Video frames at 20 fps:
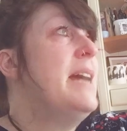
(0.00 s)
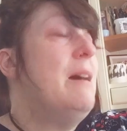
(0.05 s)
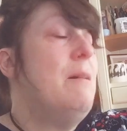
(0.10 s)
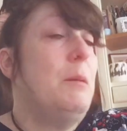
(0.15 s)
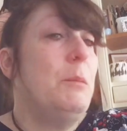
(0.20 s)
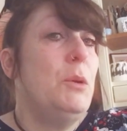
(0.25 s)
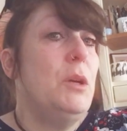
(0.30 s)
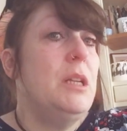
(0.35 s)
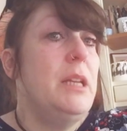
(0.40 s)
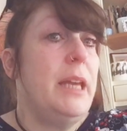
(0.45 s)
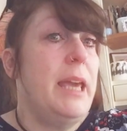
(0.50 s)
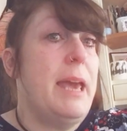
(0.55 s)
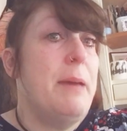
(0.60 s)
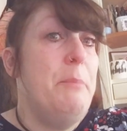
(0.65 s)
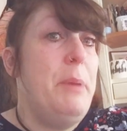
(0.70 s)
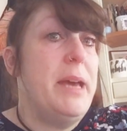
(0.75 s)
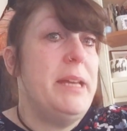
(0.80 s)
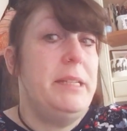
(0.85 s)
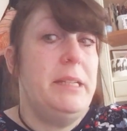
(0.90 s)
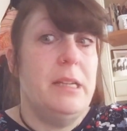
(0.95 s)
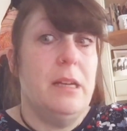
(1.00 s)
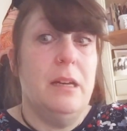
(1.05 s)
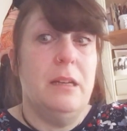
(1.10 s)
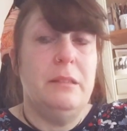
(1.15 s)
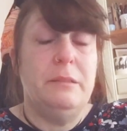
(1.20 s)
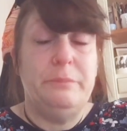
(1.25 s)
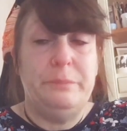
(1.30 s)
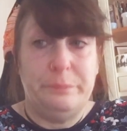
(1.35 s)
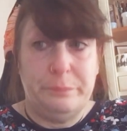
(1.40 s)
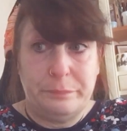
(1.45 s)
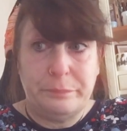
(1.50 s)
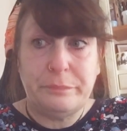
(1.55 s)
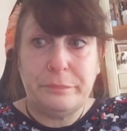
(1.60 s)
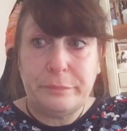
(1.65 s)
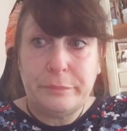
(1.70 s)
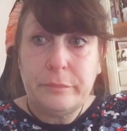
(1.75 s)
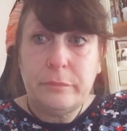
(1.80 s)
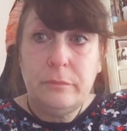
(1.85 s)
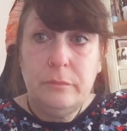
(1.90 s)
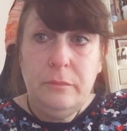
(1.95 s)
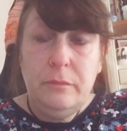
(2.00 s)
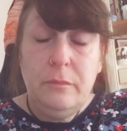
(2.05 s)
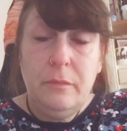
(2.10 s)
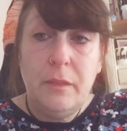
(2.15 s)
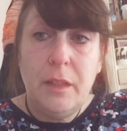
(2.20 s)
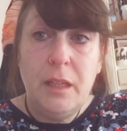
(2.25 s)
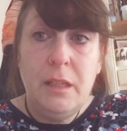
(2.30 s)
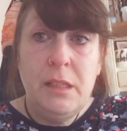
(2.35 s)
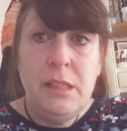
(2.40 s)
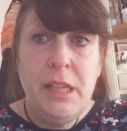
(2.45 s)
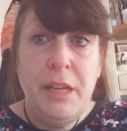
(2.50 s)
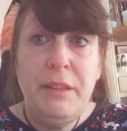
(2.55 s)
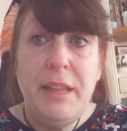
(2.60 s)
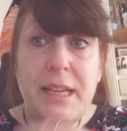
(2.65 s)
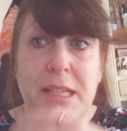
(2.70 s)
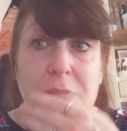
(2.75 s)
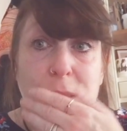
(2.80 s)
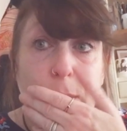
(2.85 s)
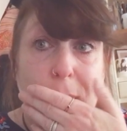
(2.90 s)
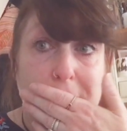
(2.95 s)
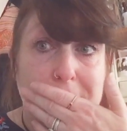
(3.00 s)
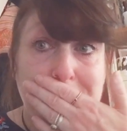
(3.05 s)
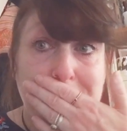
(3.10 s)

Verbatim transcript: how I'm going to get better. So that's what